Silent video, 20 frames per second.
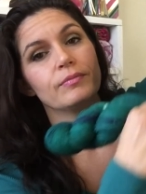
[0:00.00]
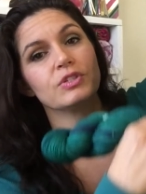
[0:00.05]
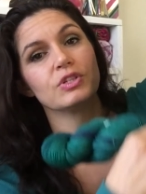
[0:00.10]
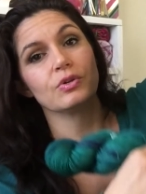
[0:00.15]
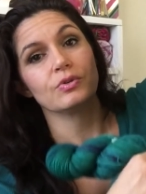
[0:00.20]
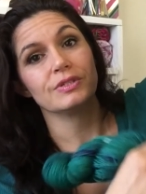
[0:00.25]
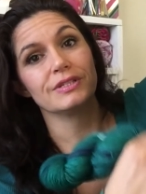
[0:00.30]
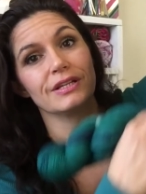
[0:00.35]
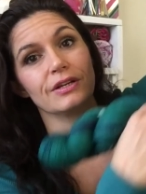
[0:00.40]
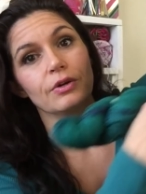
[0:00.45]

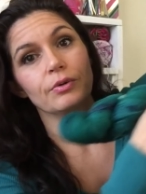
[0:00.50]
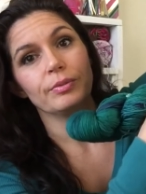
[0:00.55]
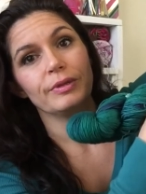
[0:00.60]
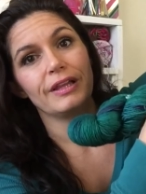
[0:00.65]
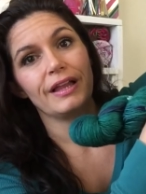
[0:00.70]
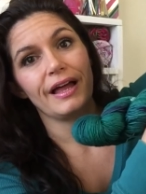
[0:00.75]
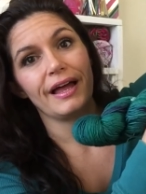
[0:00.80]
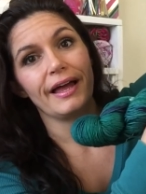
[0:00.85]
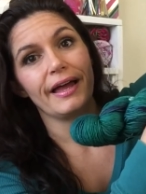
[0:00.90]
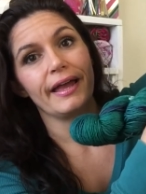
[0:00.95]
So single
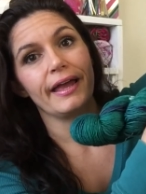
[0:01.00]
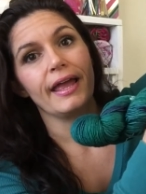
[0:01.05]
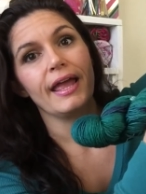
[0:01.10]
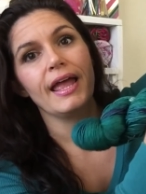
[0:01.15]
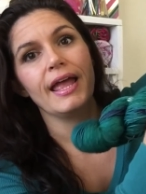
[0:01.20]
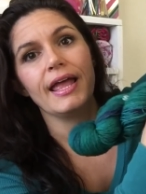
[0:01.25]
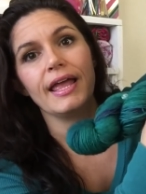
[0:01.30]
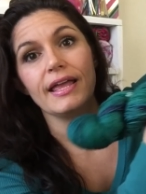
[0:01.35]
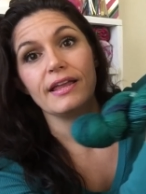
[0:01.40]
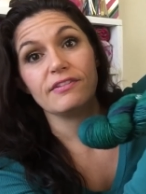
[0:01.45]
ply
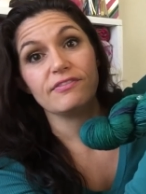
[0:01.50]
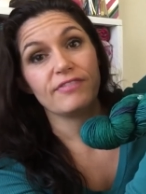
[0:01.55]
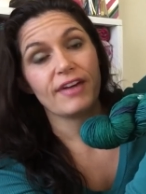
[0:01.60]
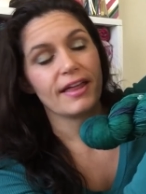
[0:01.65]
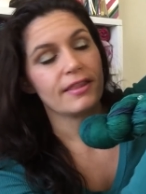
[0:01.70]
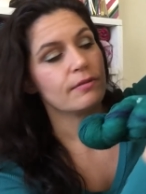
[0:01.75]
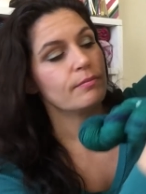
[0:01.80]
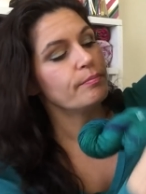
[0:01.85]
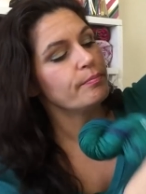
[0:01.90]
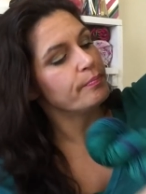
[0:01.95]
in
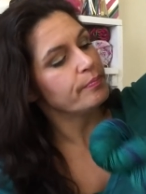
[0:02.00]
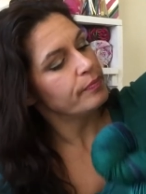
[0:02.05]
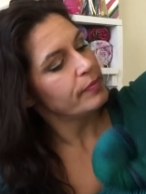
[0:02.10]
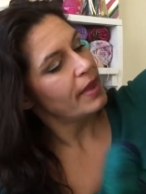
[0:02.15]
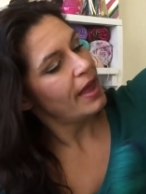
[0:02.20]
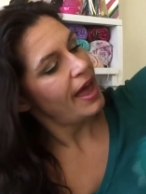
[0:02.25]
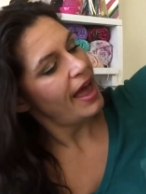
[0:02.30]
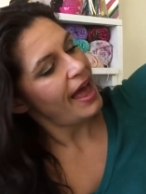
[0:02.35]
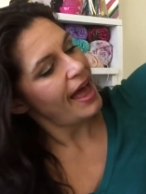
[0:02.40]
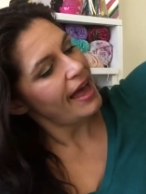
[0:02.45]
Fathom.
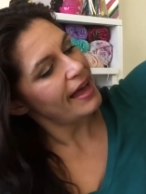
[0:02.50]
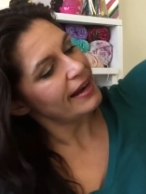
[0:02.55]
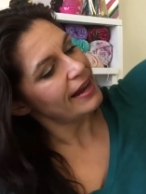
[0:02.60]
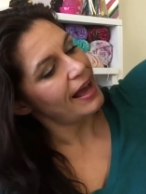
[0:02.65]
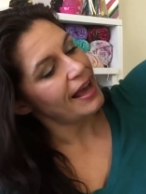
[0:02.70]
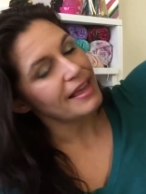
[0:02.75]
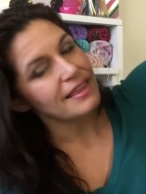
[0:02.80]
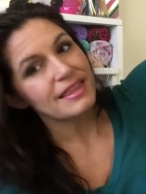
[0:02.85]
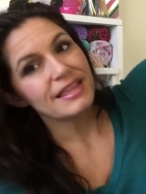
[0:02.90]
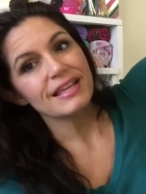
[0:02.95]
And
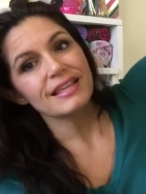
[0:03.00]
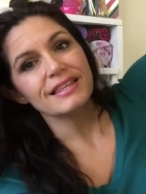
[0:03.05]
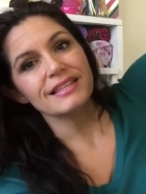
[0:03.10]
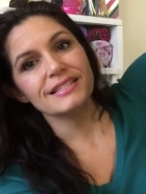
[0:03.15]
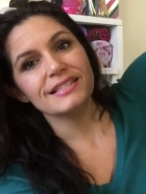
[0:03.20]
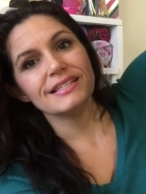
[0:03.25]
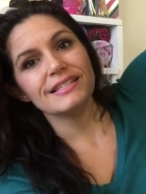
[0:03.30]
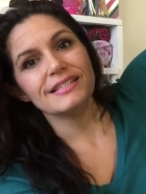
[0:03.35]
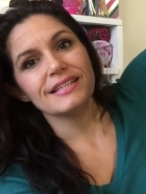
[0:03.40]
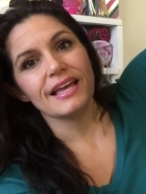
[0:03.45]
I think
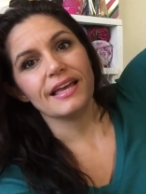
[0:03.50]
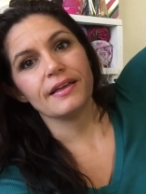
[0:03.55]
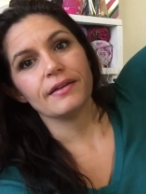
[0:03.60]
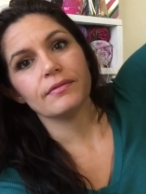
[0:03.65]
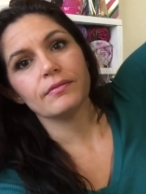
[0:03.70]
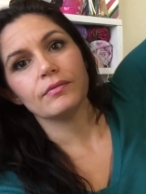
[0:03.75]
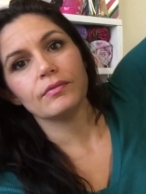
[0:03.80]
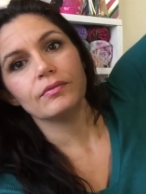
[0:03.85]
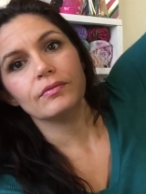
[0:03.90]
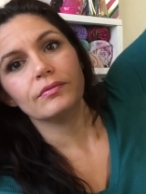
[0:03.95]
this is it.
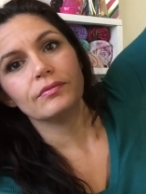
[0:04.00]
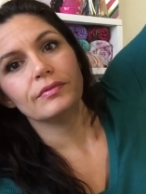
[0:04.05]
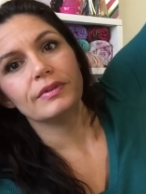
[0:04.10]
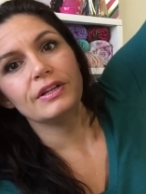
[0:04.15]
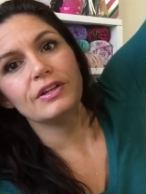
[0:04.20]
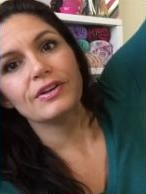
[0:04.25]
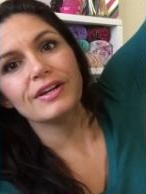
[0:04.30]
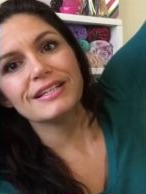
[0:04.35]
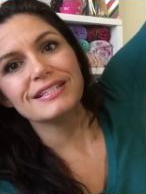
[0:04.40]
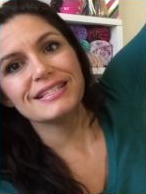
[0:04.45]
What
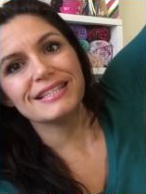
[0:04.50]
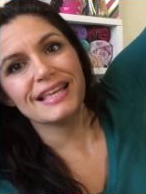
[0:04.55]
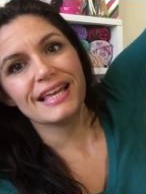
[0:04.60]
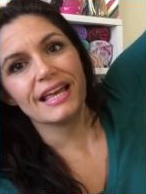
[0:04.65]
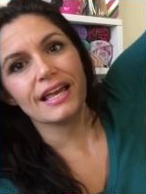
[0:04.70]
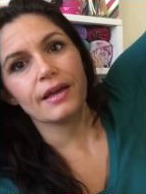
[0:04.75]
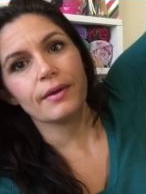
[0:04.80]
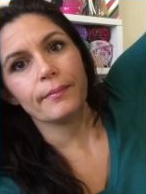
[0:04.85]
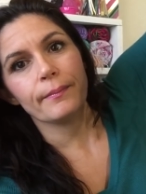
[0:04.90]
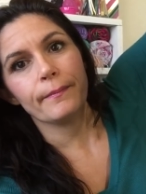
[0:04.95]
do you guys
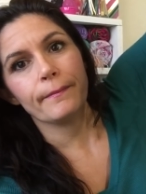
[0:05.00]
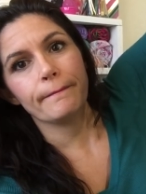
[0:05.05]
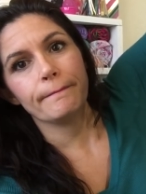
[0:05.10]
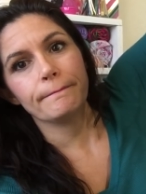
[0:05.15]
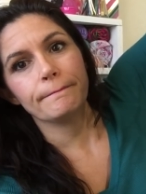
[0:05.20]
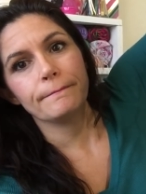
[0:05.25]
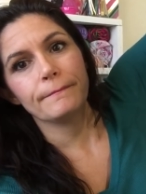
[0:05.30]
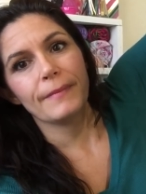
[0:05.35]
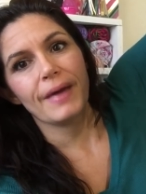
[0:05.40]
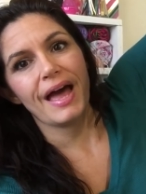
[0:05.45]
think?
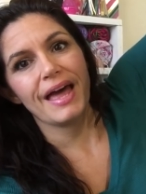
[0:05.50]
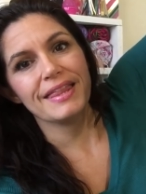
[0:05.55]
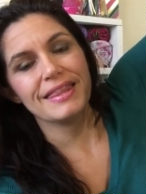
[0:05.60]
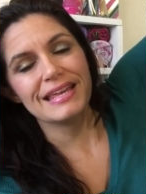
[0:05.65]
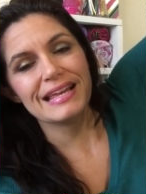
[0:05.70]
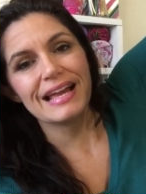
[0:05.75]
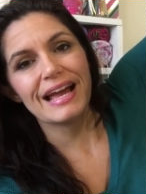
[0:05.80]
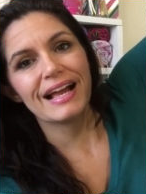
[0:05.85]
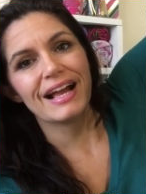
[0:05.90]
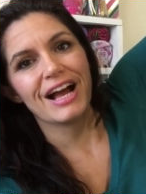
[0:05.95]
I
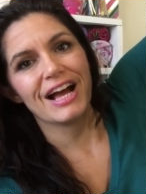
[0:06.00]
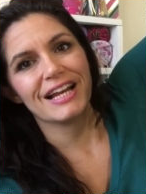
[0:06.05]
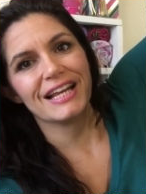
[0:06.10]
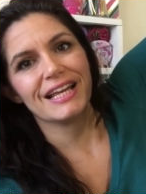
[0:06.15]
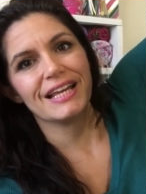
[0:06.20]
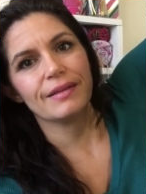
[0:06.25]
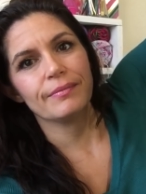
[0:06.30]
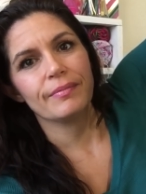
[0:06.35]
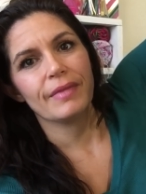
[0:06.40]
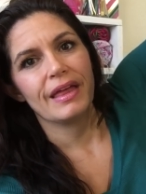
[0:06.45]
think I got
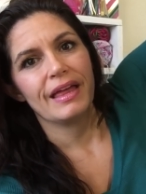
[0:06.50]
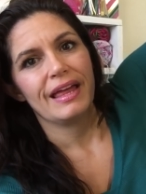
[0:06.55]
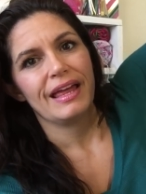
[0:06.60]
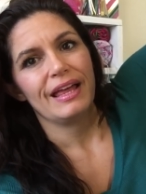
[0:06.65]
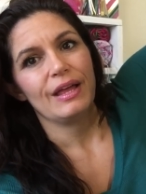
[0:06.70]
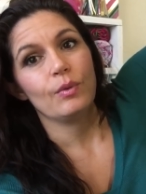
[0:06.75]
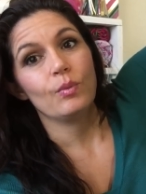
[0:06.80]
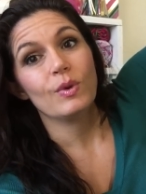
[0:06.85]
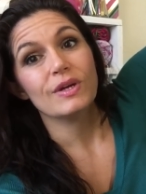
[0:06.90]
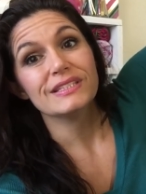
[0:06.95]
it.
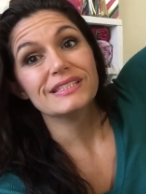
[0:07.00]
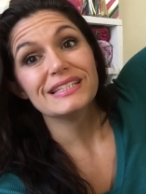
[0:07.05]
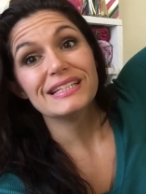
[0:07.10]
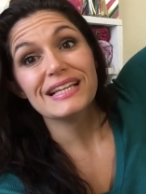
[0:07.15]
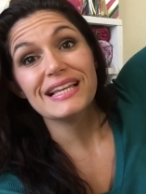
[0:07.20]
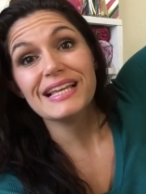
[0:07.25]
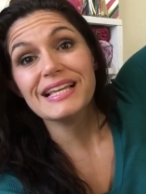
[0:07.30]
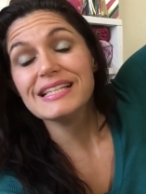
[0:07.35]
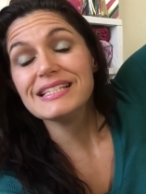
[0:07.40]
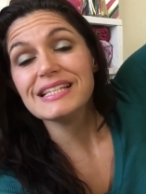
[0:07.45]
It wasn't
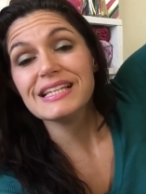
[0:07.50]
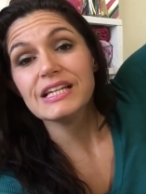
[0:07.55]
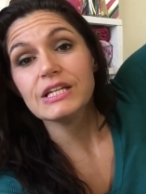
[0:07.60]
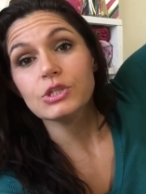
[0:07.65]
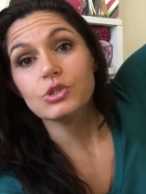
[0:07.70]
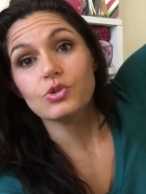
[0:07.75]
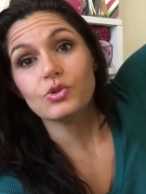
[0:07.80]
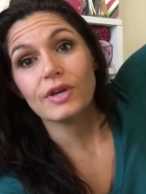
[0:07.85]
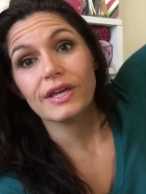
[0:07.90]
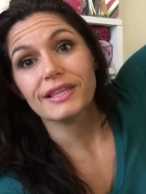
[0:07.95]

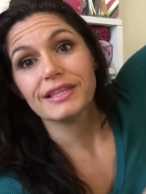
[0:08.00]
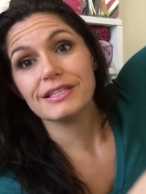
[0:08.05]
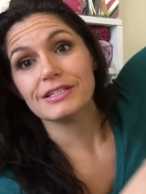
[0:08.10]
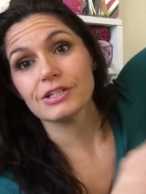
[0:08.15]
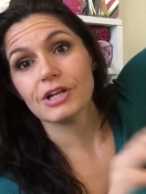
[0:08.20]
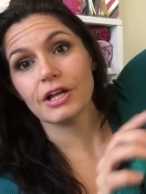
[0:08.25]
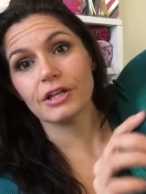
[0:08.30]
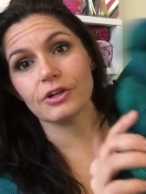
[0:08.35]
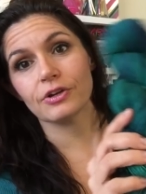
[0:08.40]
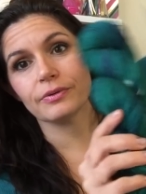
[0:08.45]
easy to get
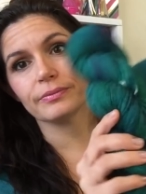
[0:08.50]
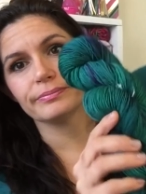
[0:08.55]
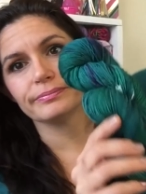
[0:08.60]
this color.